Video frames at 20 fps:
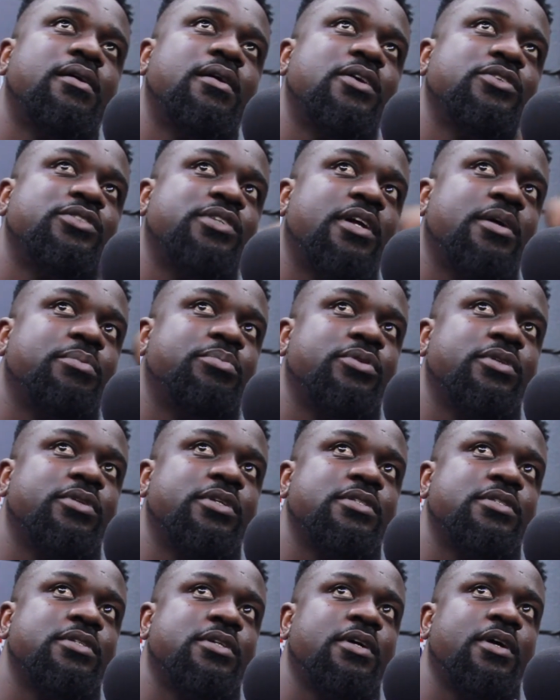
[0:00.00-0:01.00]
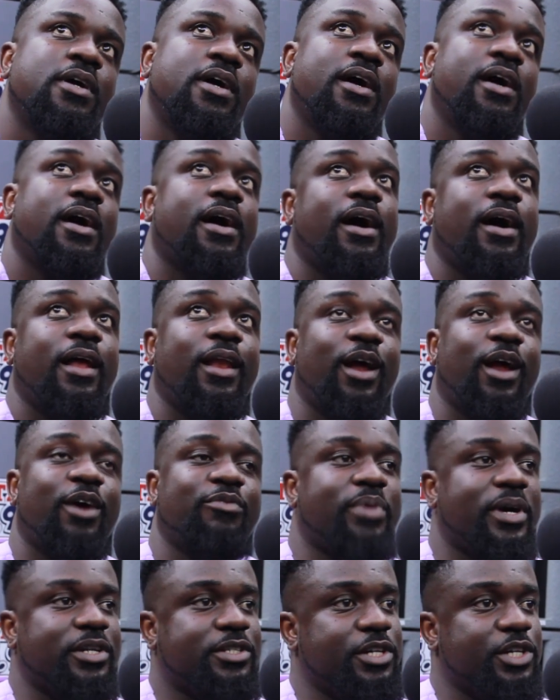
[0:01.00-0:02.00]
how should I put this? I
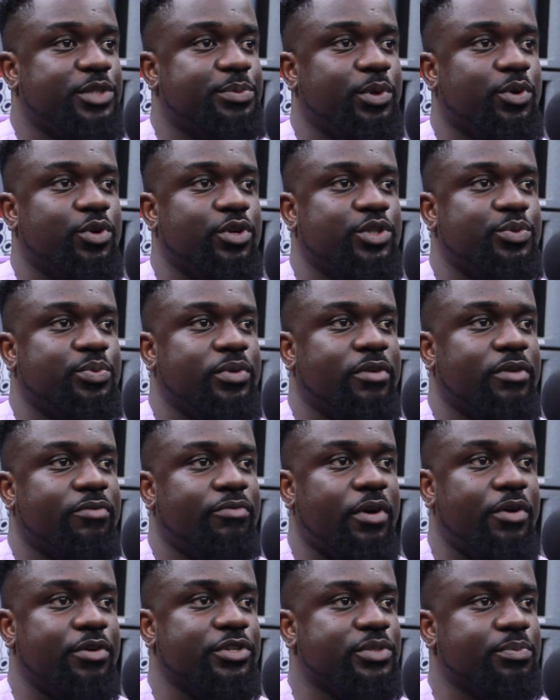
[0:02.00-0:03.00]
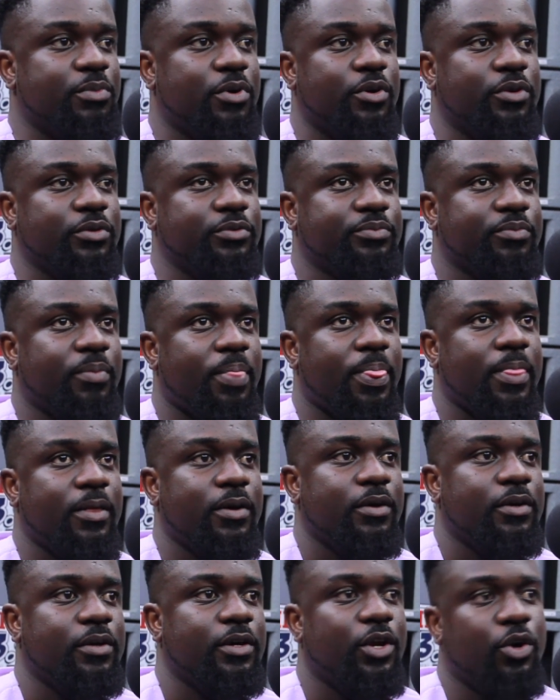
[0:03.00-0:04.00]
love my church because we are very small.
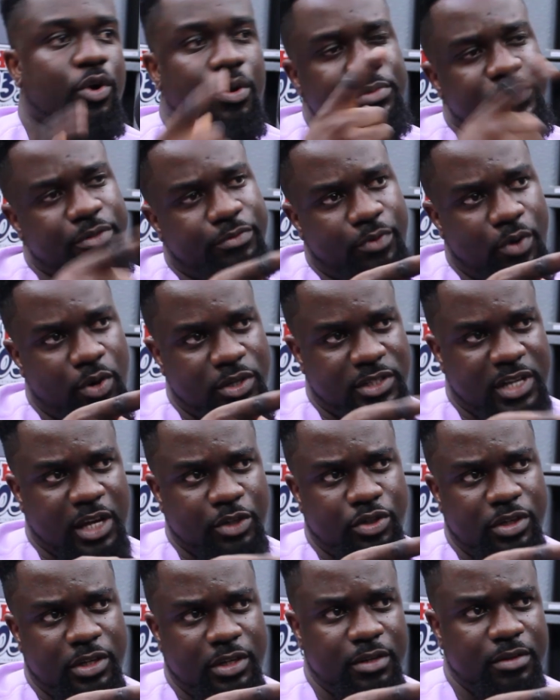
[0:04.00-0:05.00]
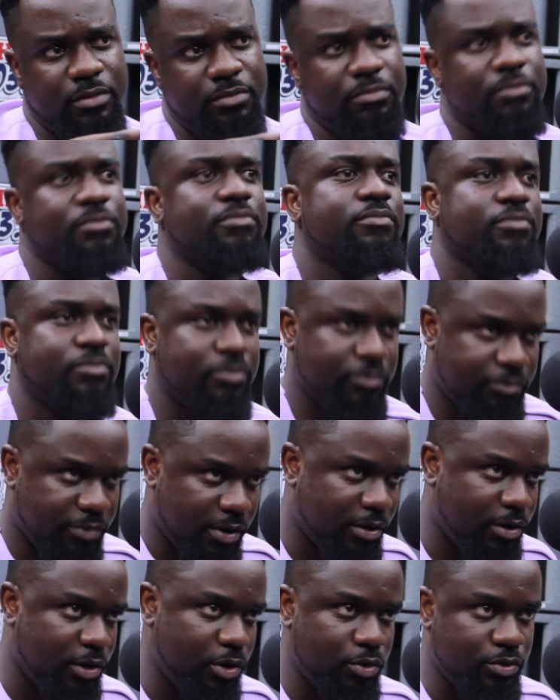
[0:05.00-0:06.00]
Community 4 is actually
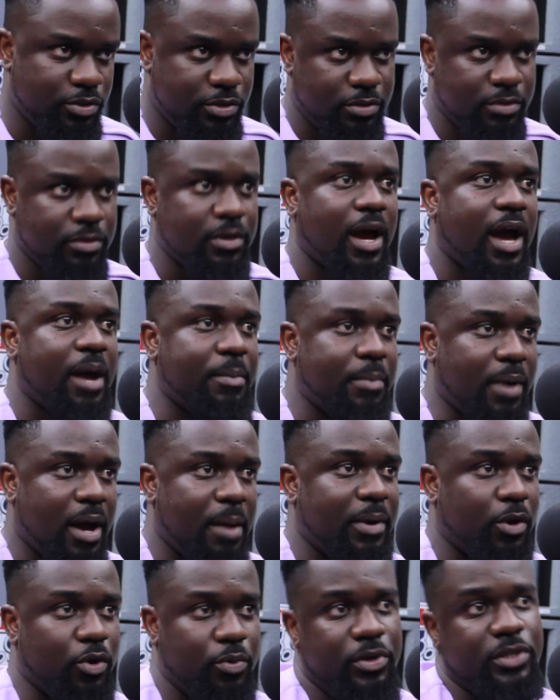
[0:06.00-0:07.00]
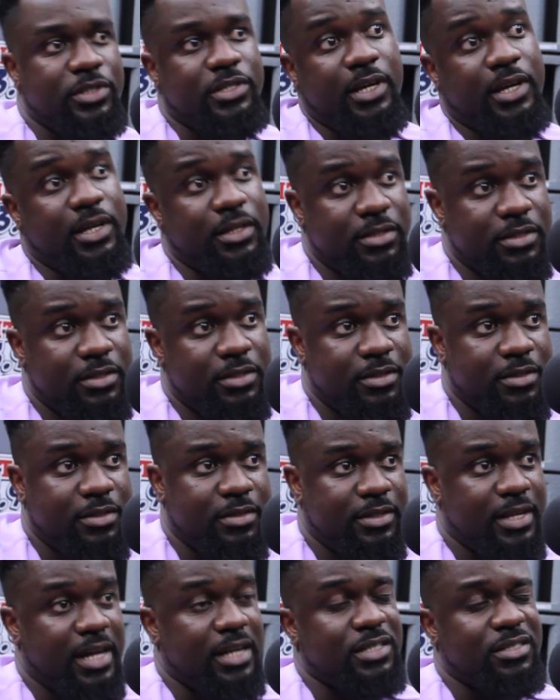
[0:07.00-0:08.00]
very huge. I'm a community 8.
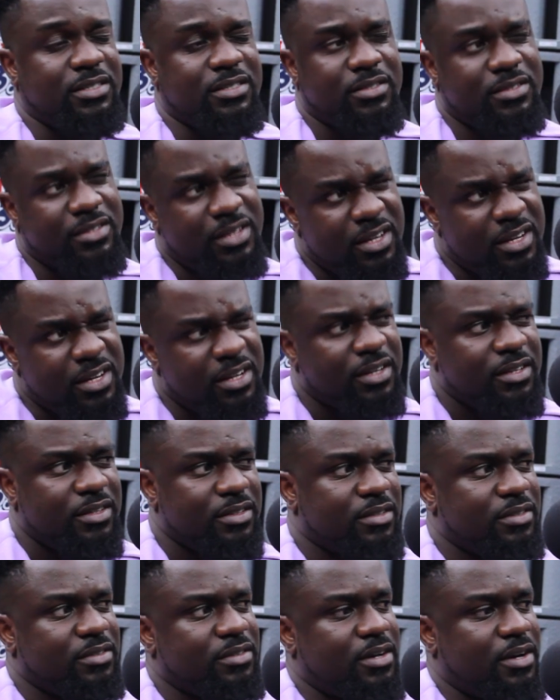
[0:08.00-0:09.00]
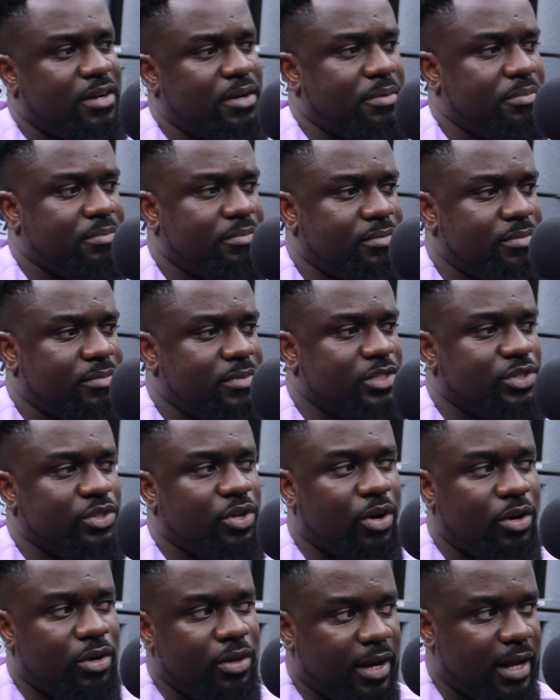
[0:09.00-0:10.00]
That is, it's
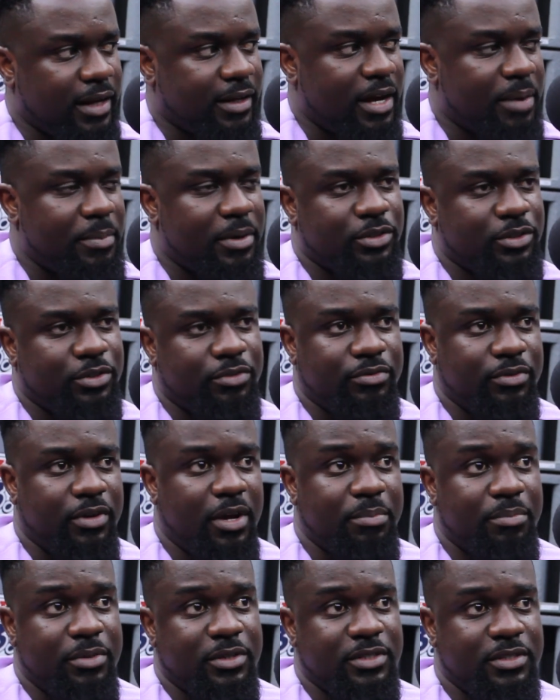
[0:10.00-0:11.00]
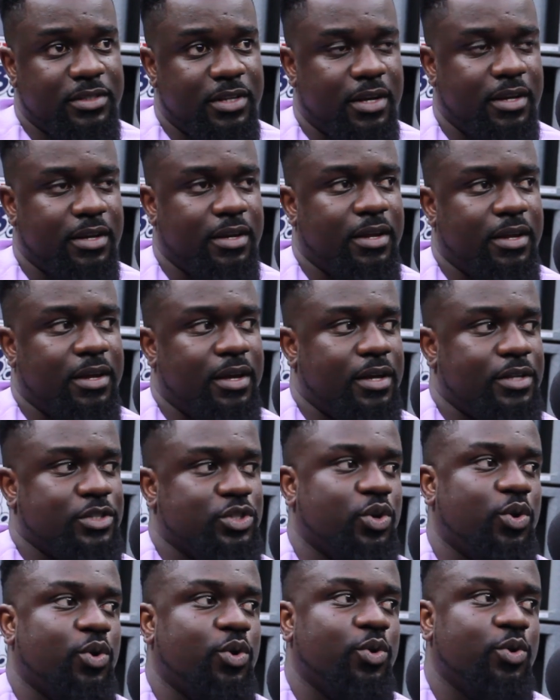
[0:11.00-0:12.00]
not like that much of numbers.
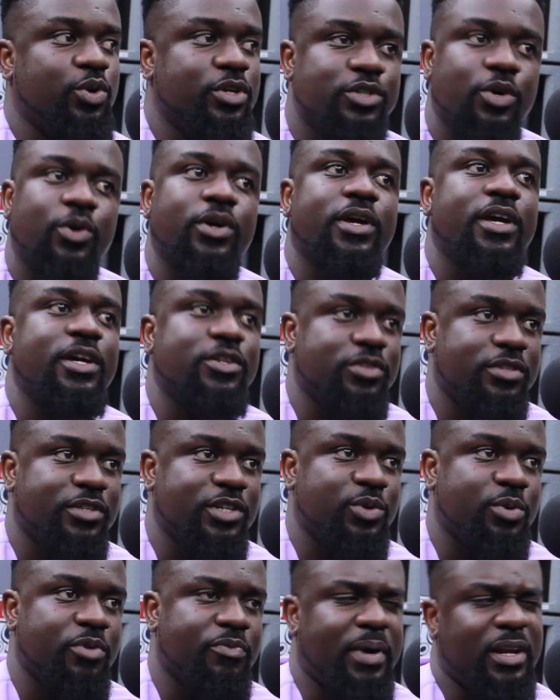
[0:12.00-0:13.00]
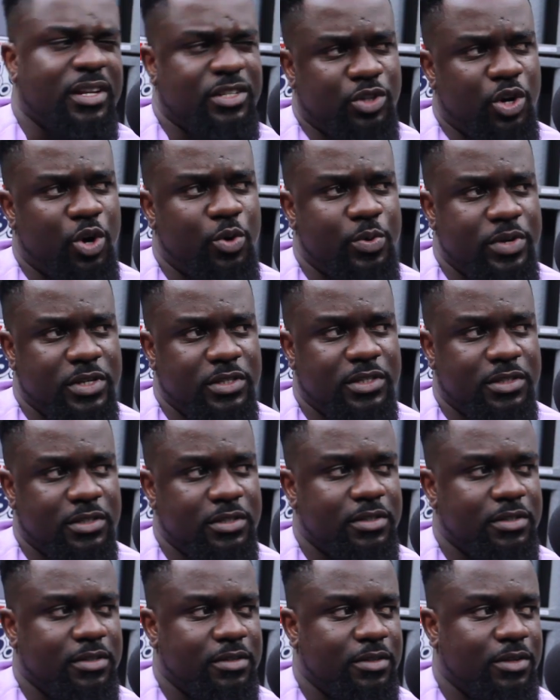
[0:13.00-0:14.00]
So it's okay to deal with. But it's
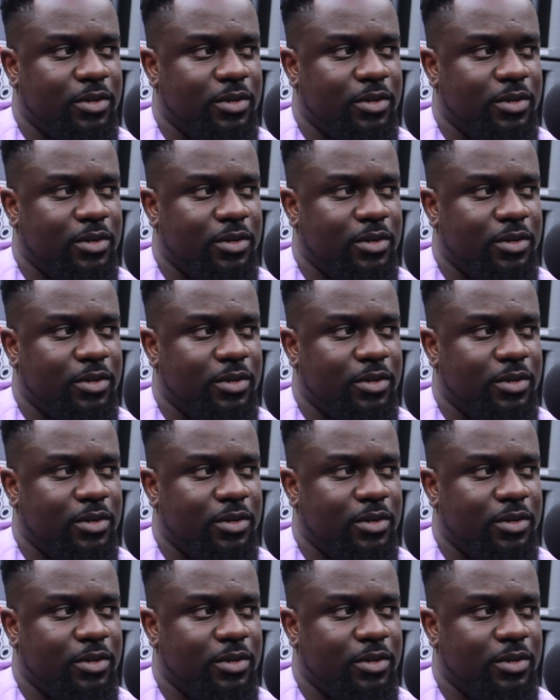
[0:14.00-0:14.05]
always,